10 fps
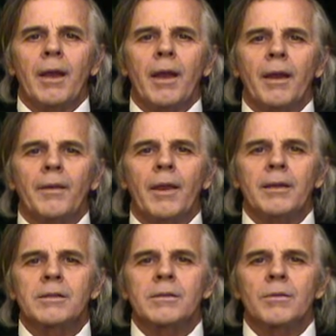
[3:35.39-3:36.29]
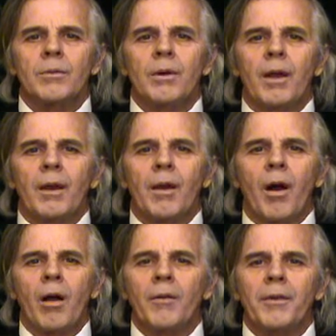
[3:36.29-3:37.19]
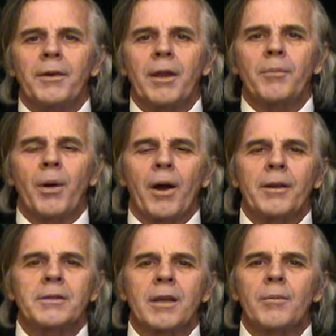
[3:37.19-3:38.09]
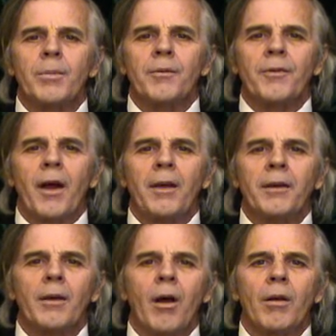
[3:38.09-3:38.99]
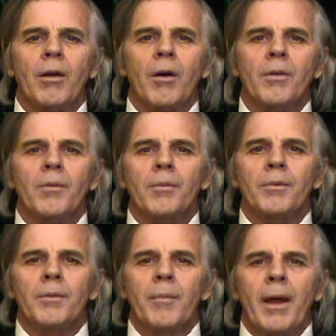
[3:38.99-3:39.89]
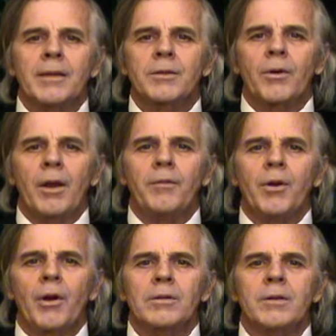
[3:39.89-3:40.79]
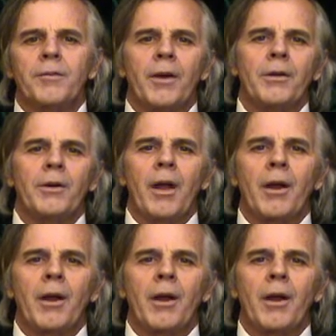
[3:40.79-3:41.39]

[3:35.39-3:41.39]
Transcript: And that's And all of the dead bodies they've been finding all along the, the mass graveyards they found there,